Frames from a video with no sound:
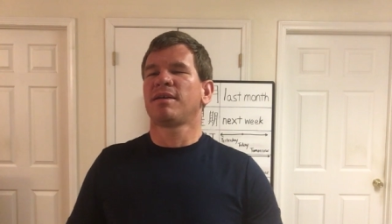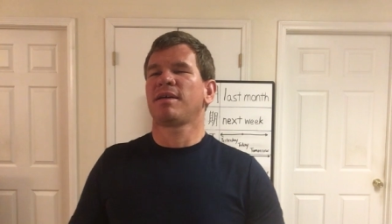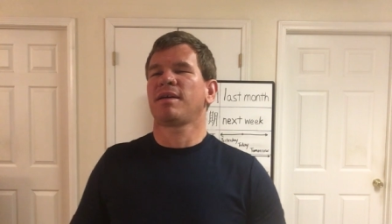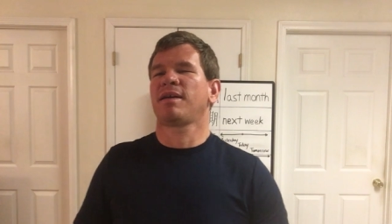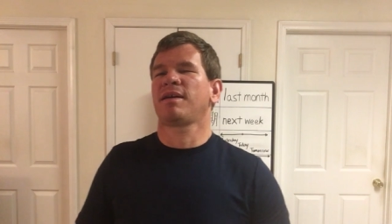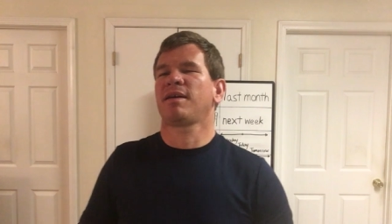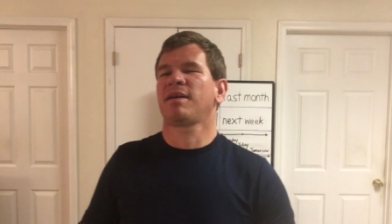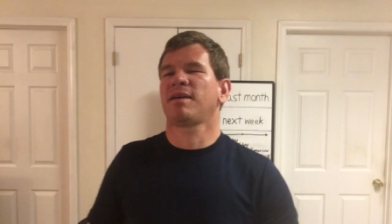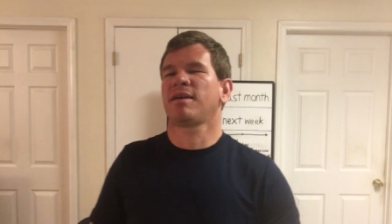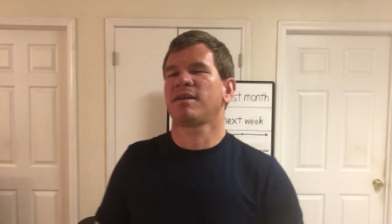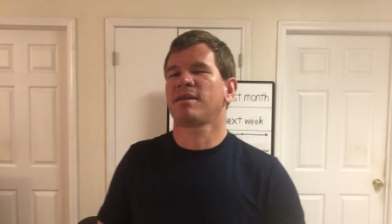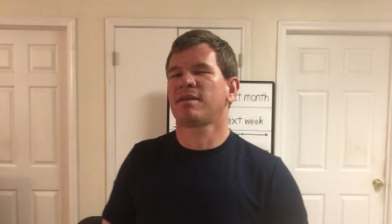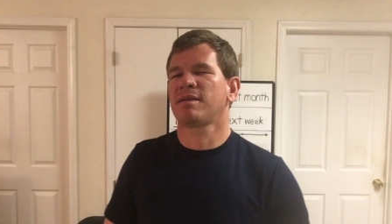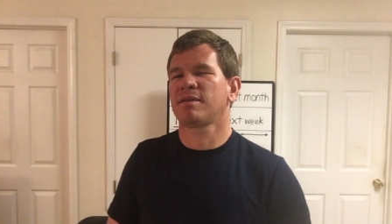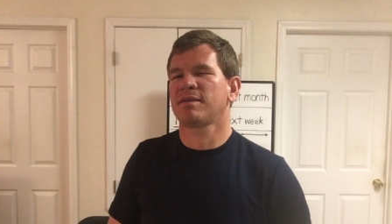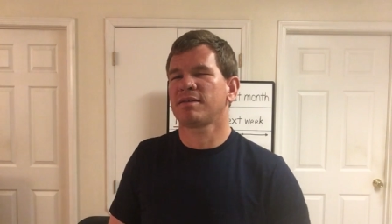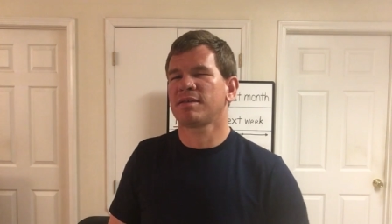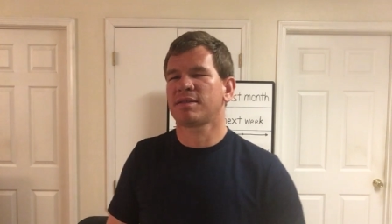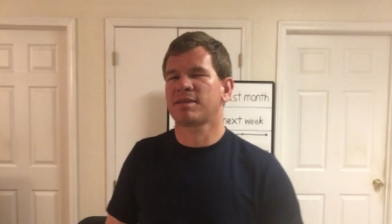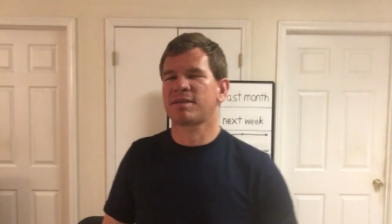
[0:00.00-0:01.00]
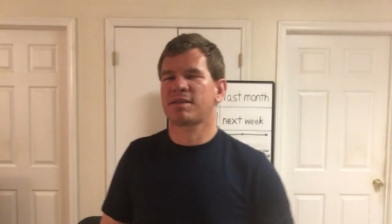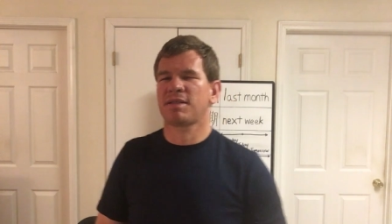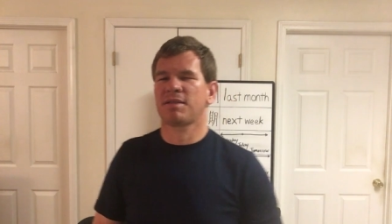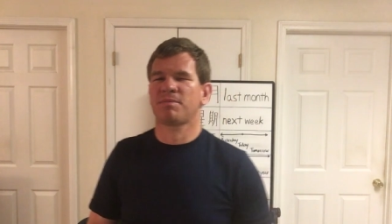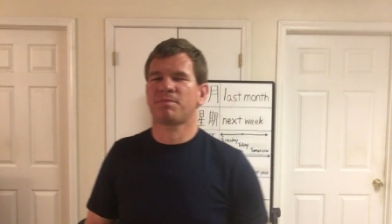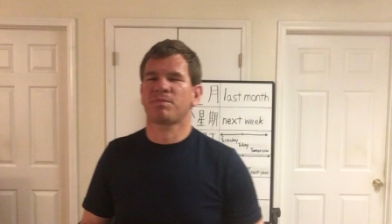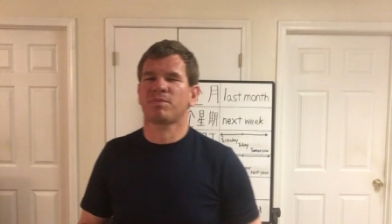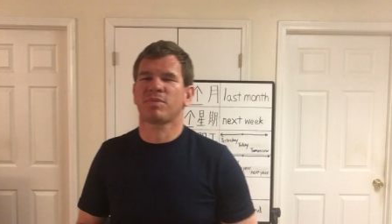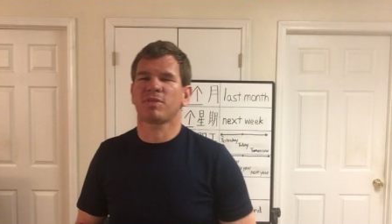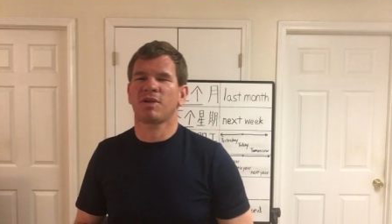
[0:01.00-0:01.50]
And let's
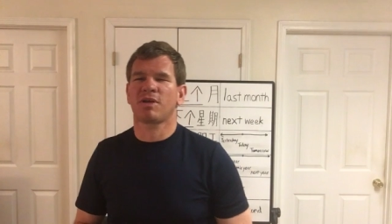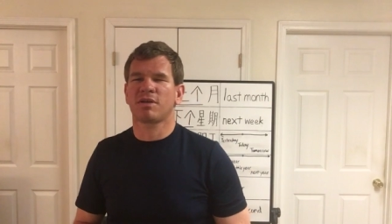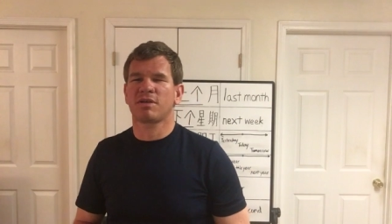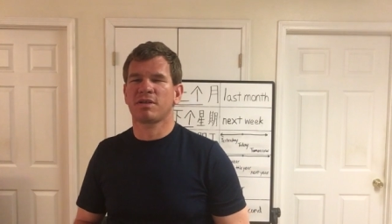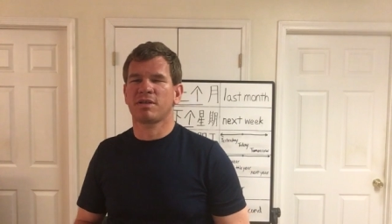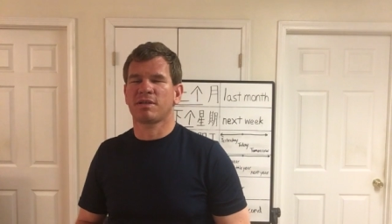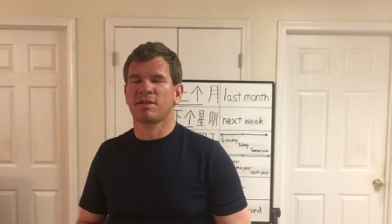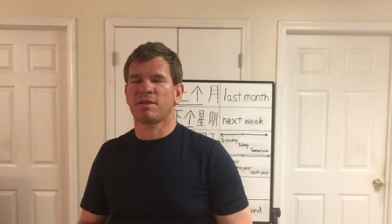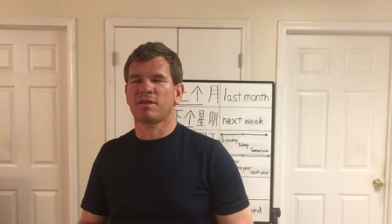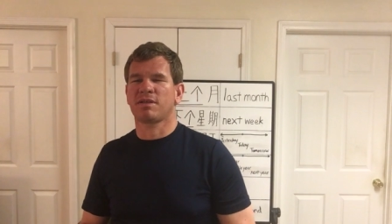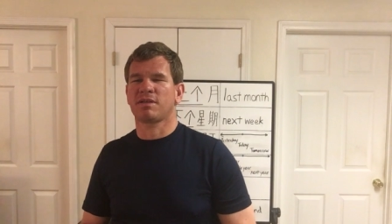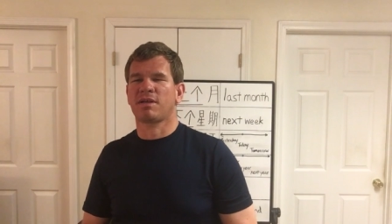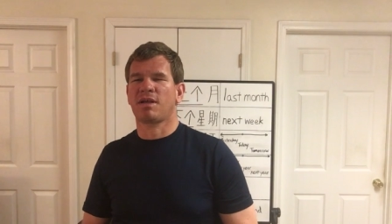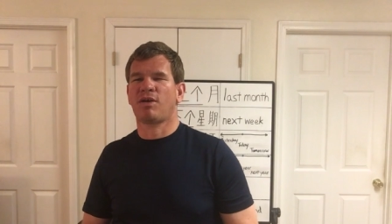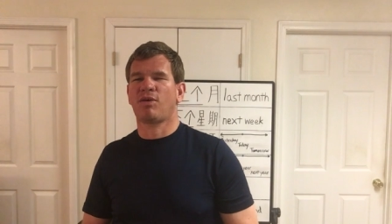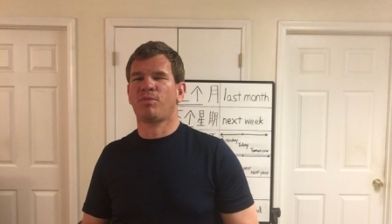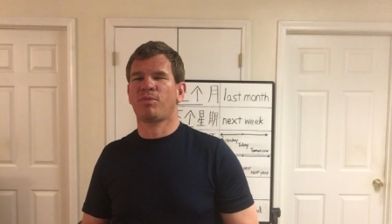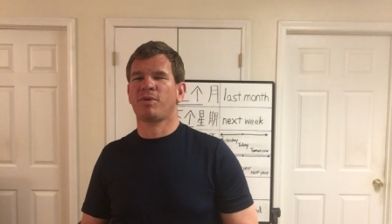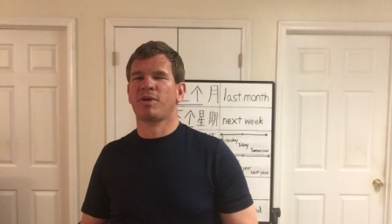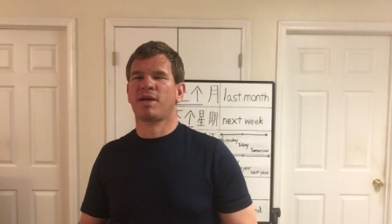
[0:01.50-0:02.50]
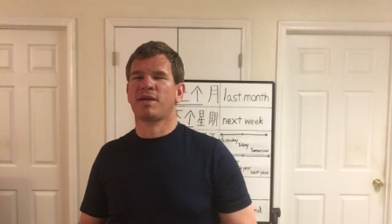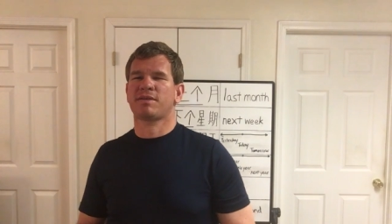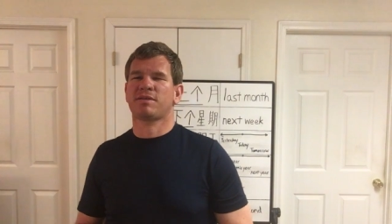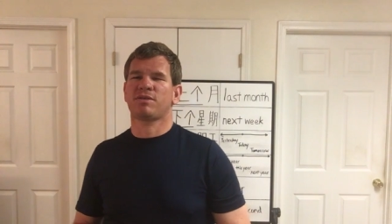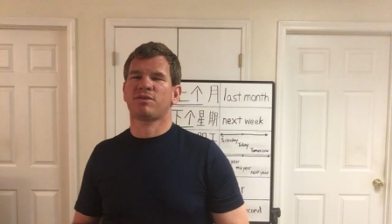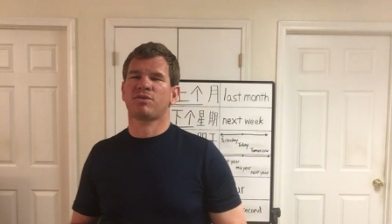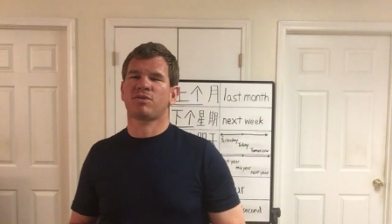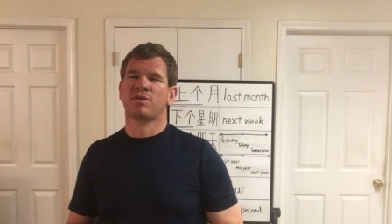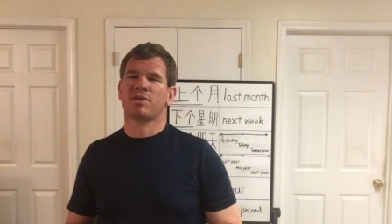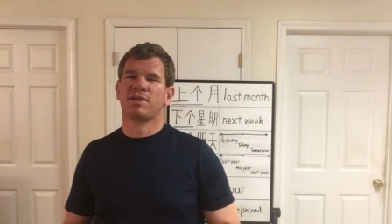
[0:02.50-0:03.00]
keep learning. And I hope you guys
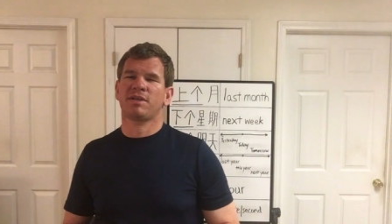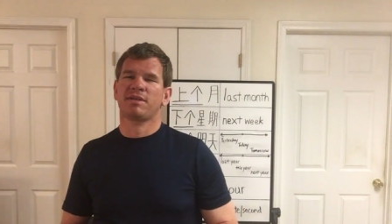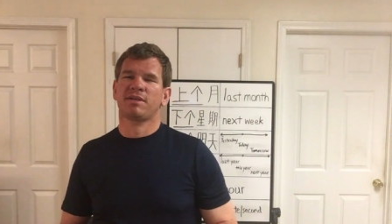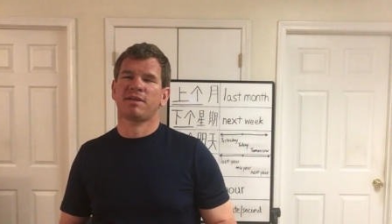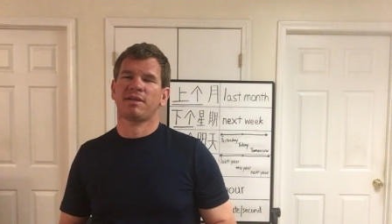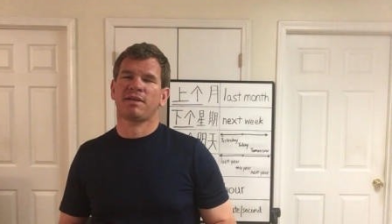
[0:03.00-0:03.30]
enjoyed it.